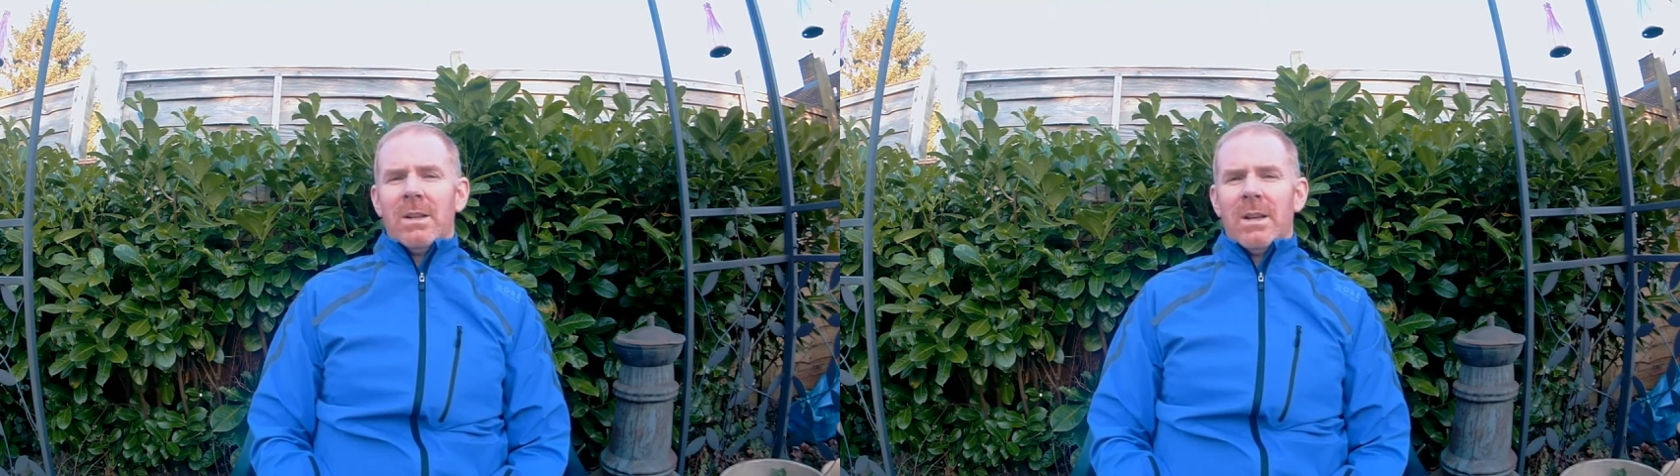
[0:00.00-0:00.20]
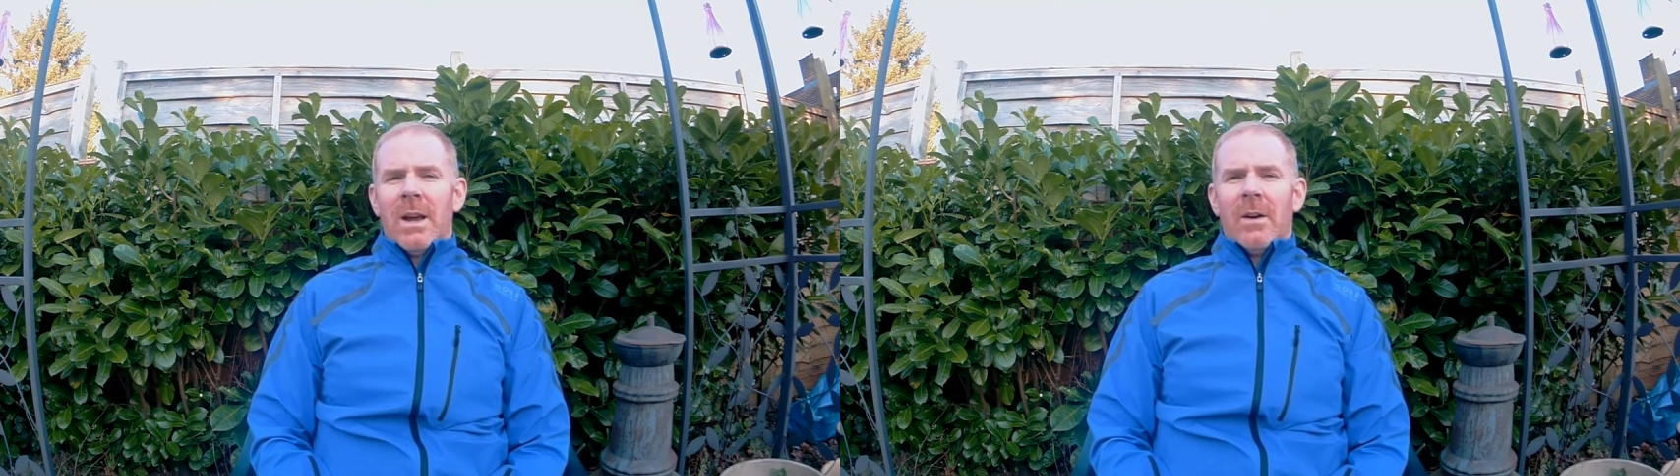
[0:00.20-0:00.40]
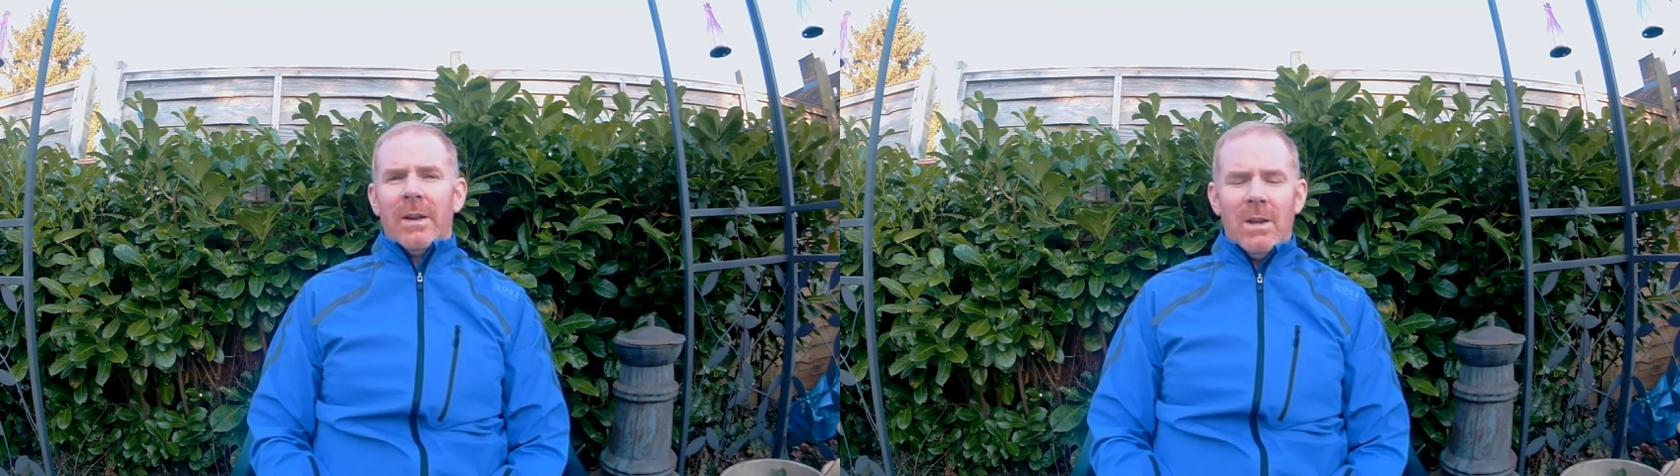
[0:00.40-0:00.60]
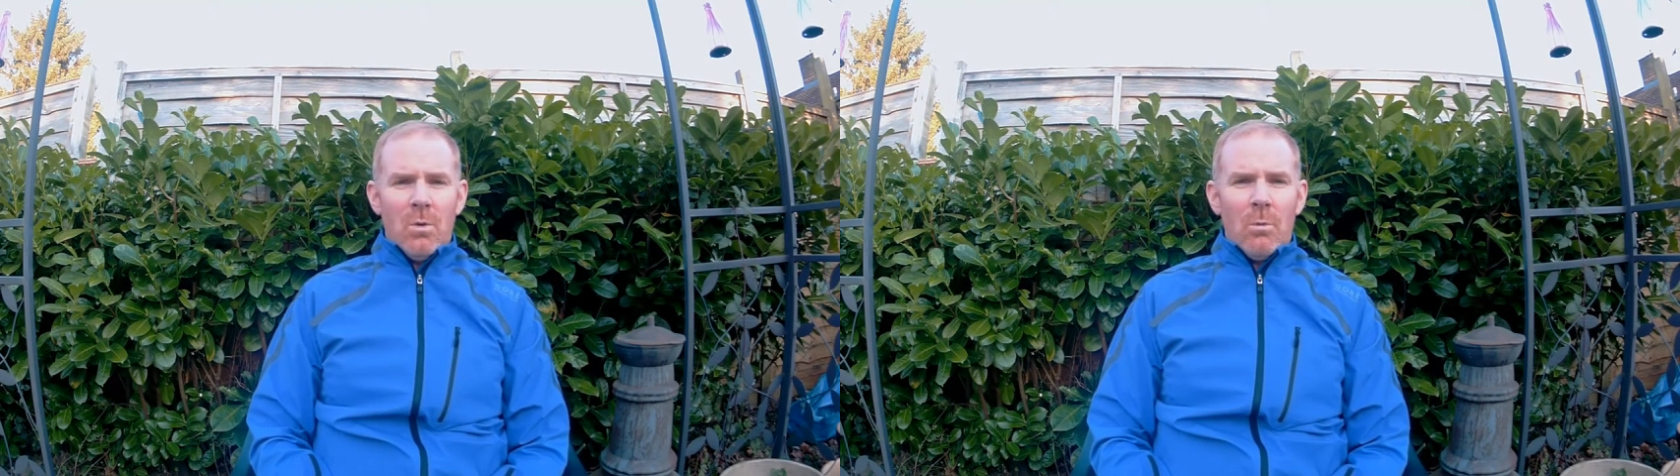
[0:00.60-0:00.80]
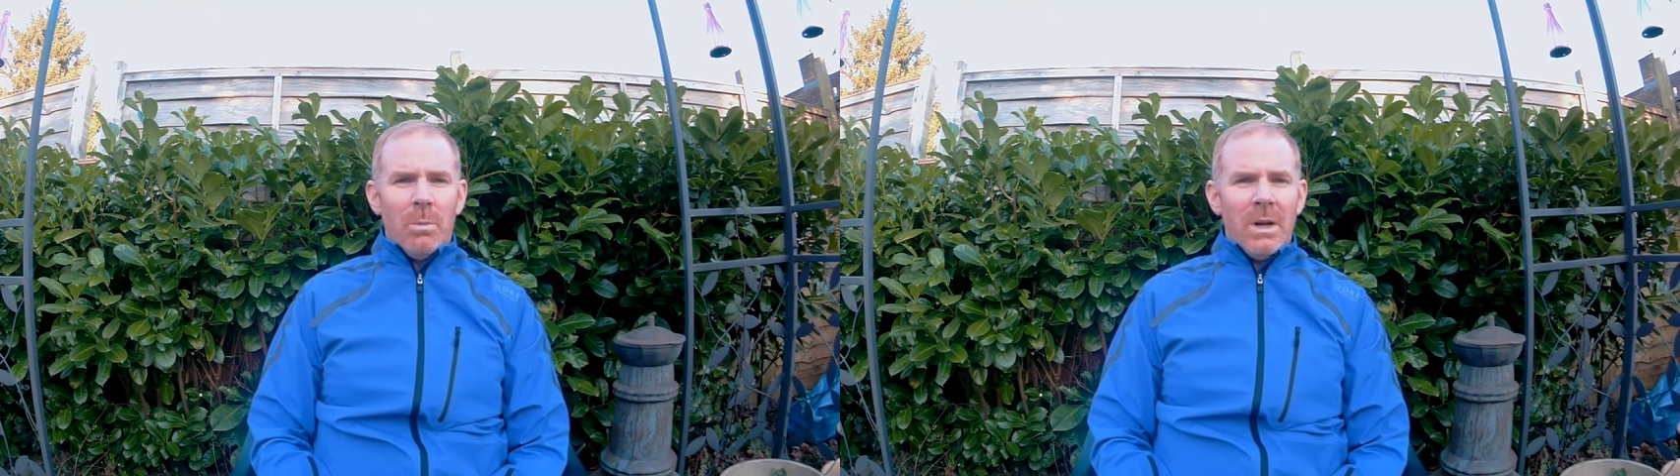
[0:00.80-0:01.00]
Now it
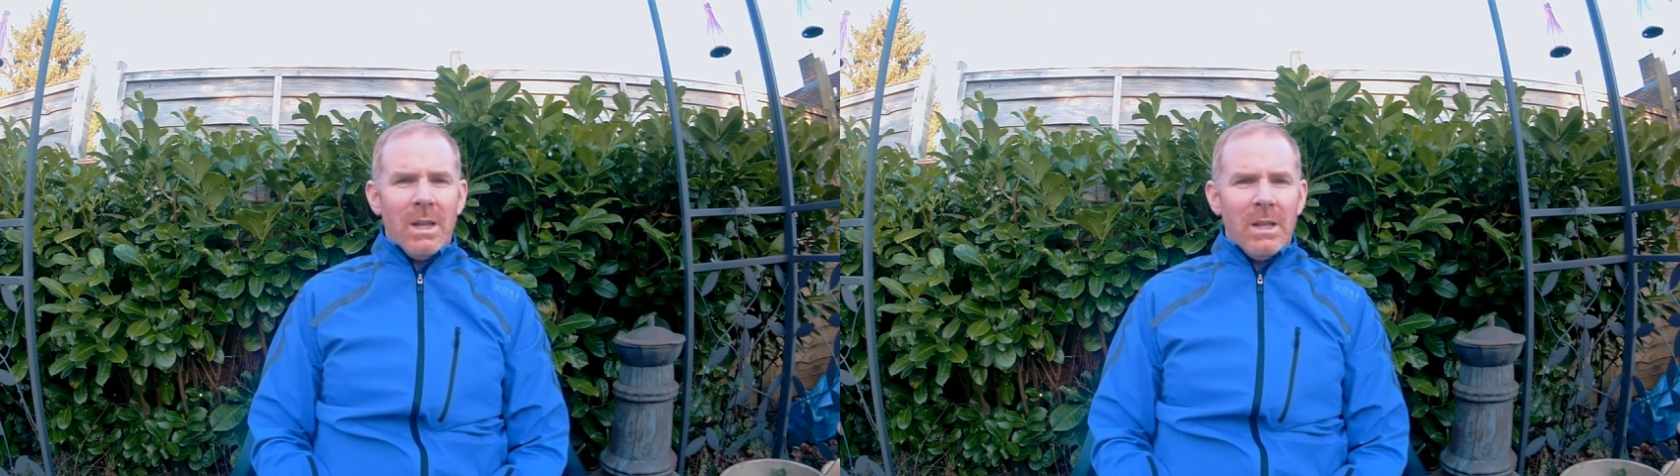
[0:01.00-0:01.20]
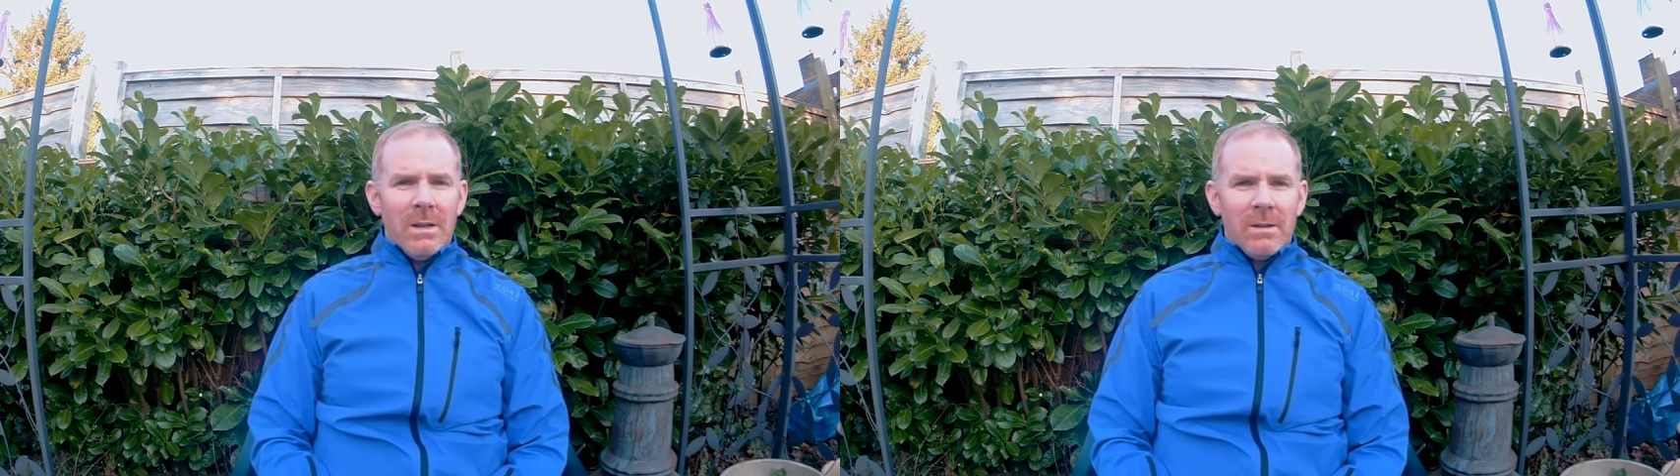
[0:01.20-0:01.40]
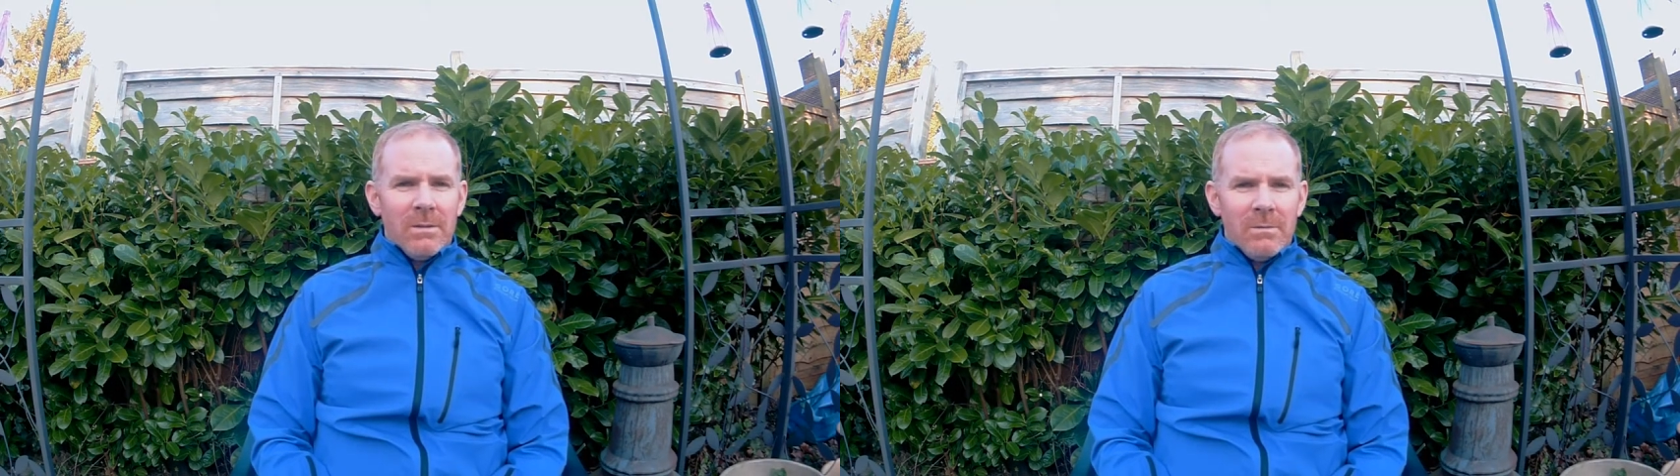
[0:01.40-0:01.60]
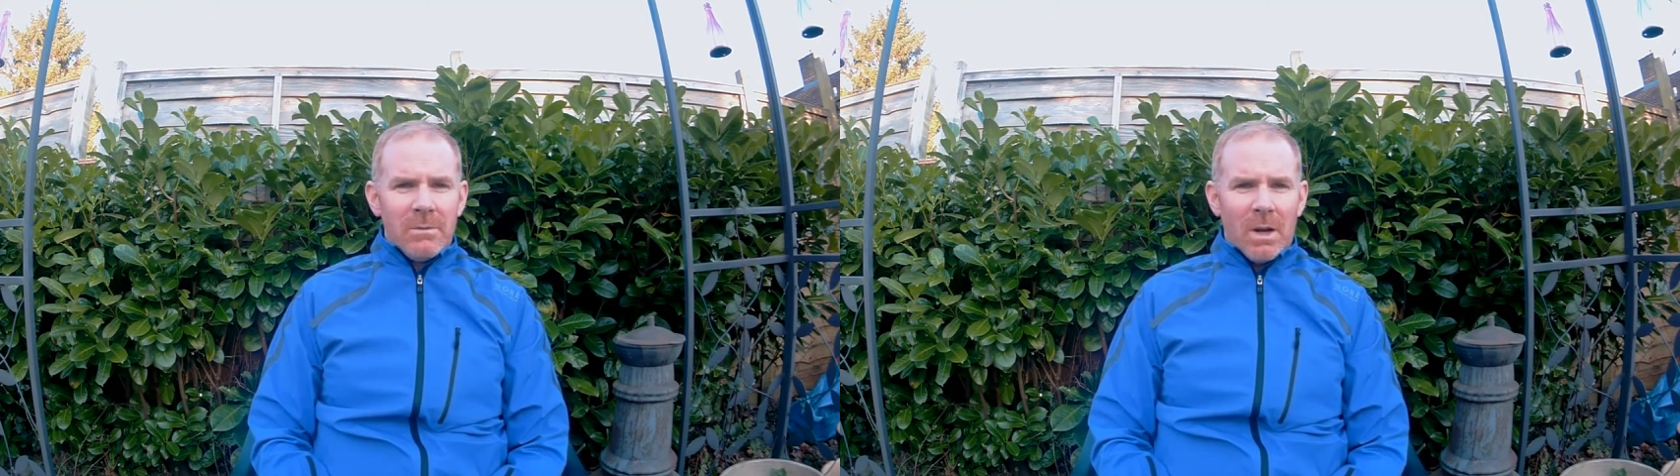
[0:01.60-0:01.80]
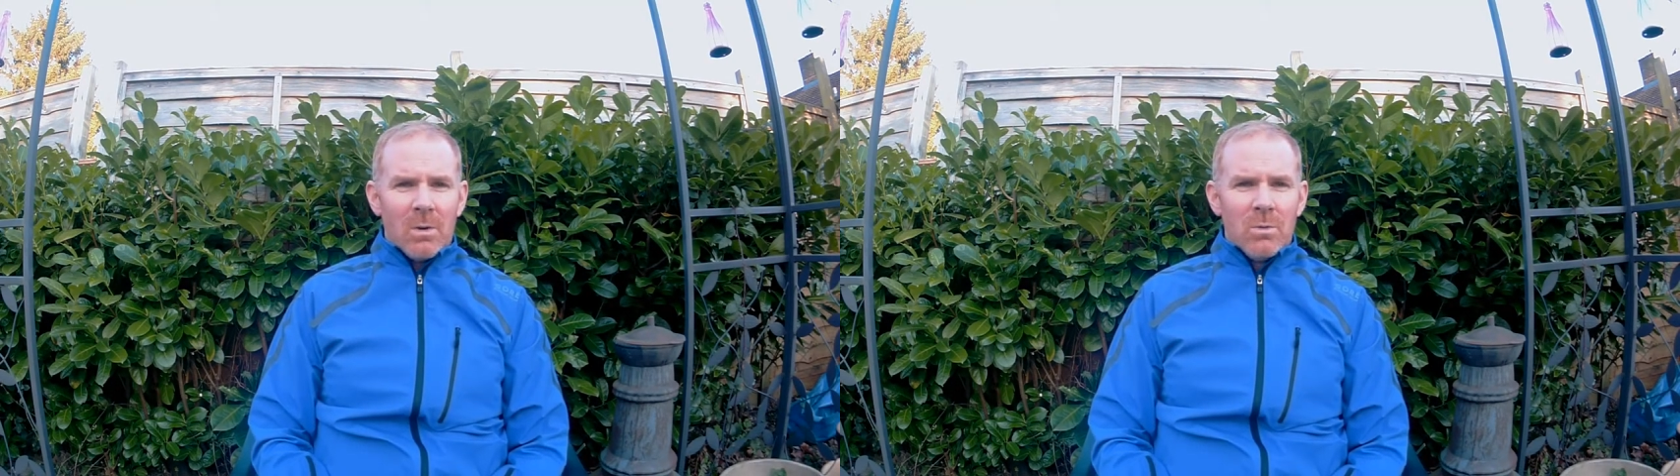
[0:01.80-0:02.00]
normally
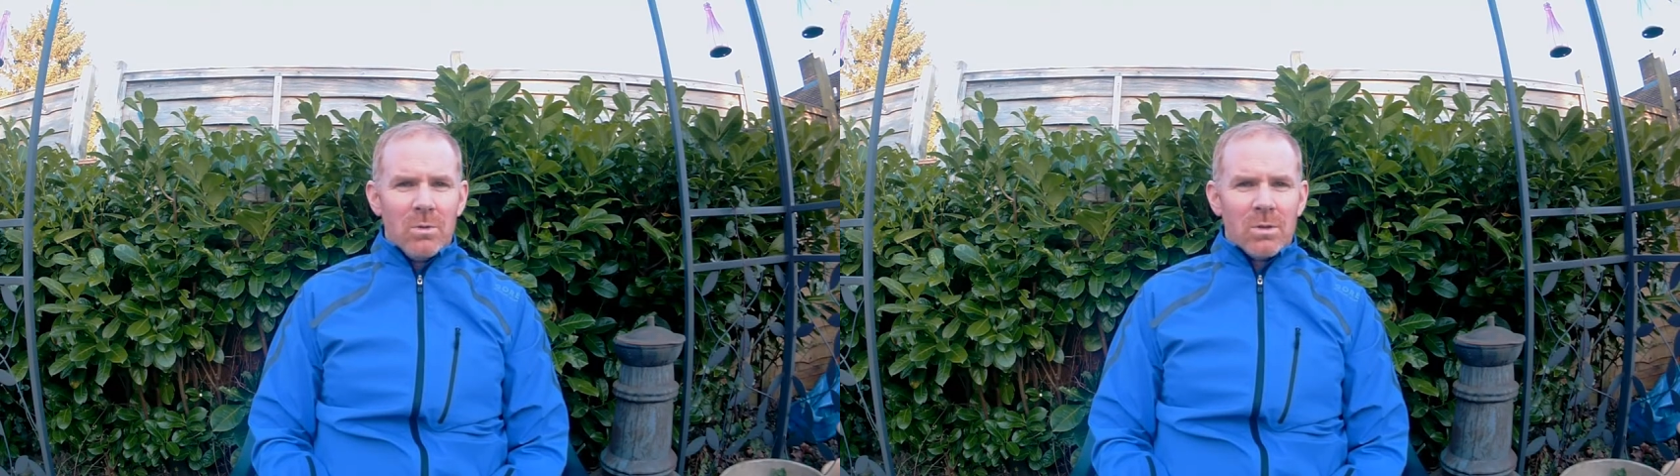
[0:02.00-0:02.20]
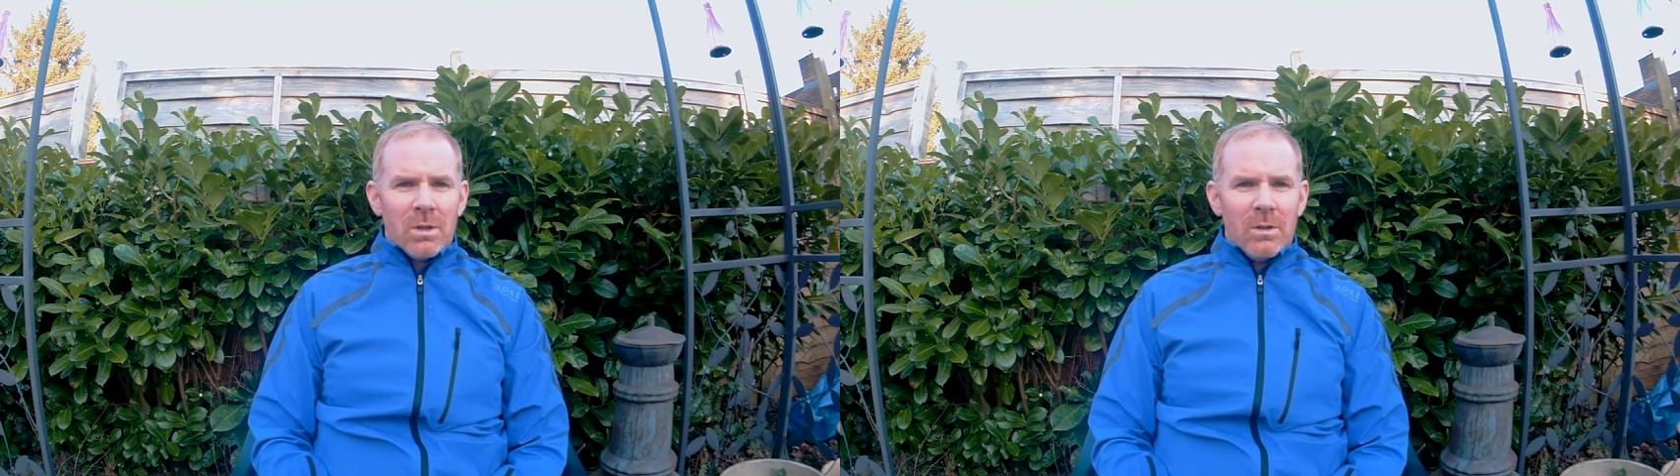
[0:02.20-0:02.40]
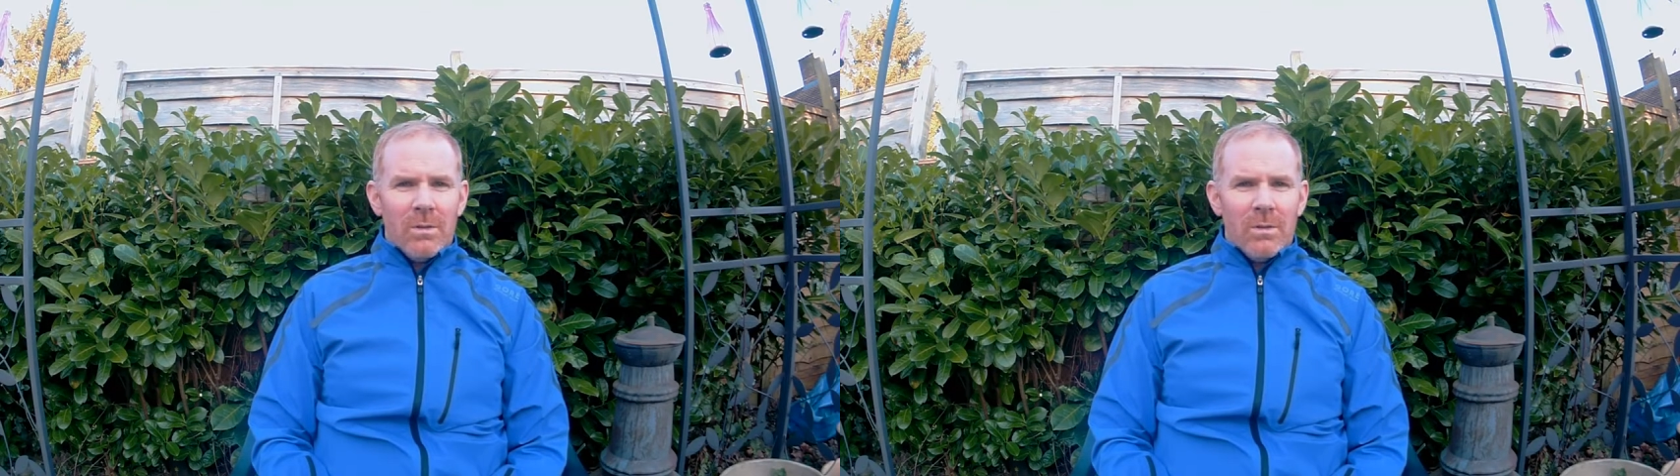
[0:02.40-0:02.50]
goes